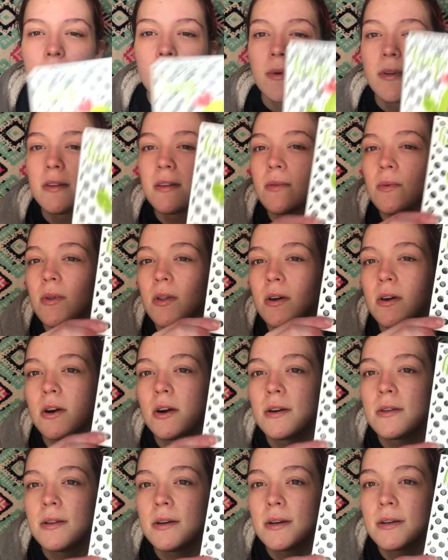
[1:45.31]
This is what the
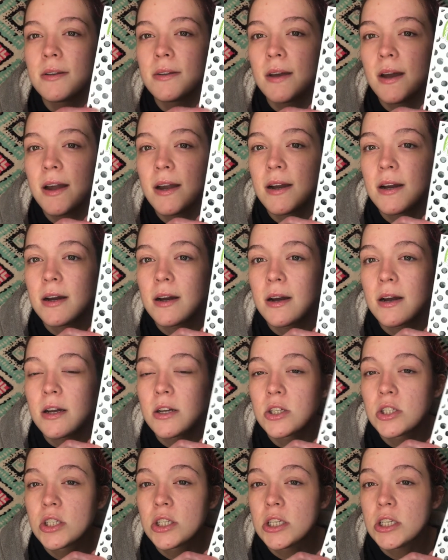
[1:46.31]
card looks like.
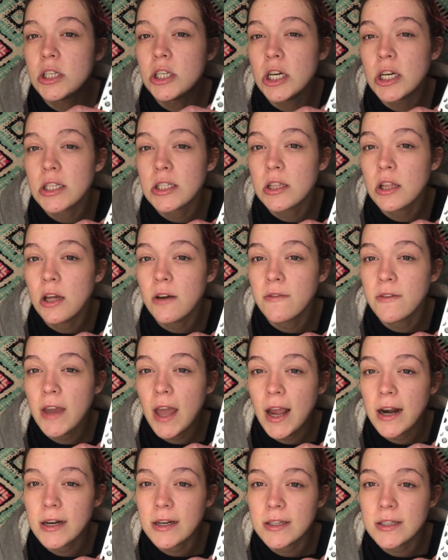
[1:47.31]
She does love
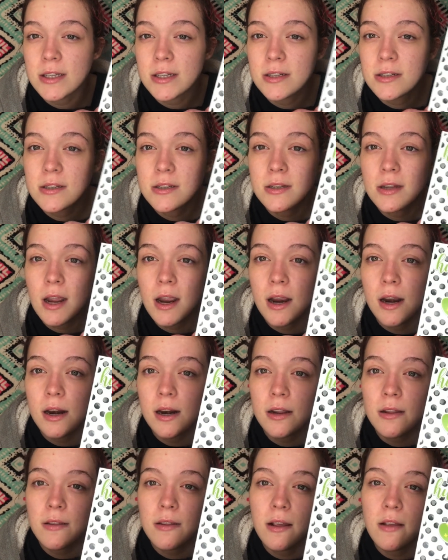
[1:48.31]
cactuses, and
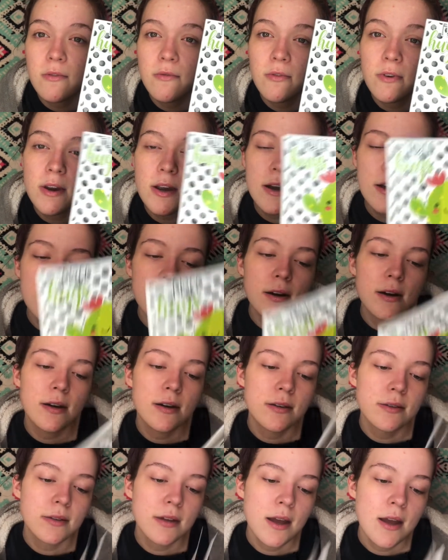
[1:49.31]
it says free
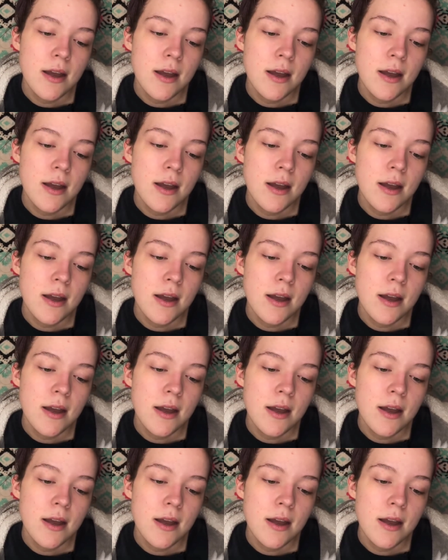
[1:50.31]
hugs.